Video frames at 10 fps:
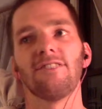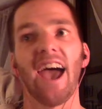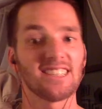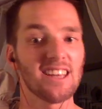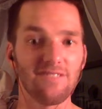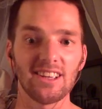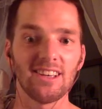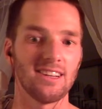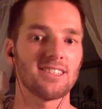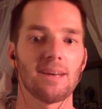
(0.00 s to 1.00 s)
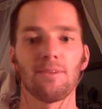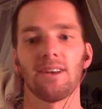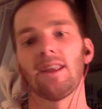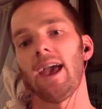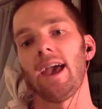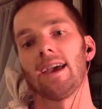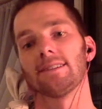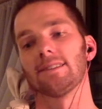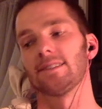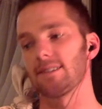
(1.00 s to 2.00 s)
activity and excitement
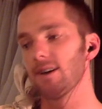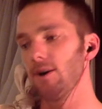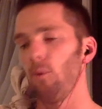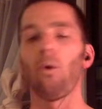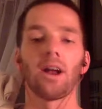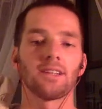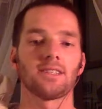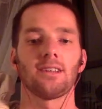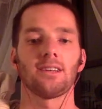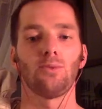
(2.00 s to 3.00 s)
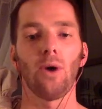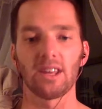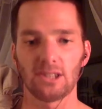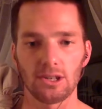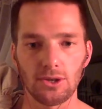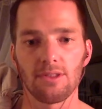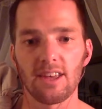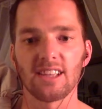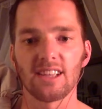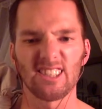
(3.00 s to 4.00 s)
and wanting to do
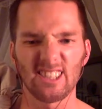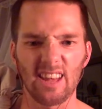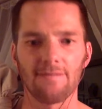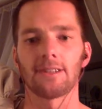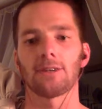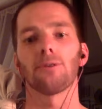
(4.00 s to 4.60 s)
things and stay physical